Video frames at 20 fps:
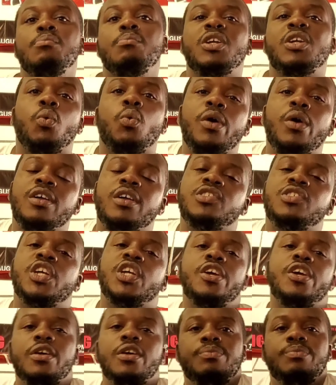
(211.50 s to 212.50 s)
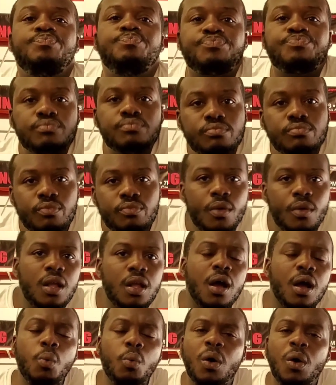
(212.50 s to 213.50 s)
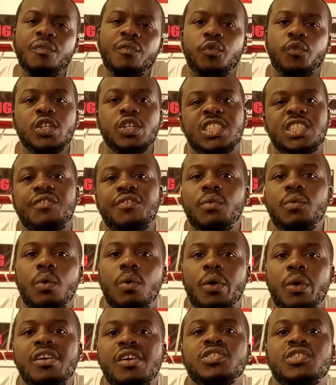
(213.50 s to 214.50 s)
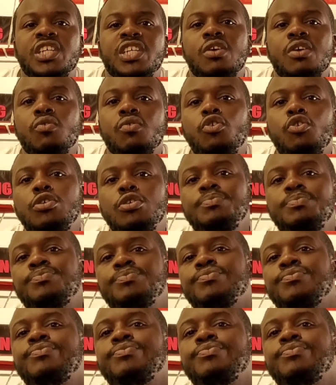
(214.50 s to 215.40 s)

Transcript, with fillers: But a wear and tear, 147 with wear and tear on him.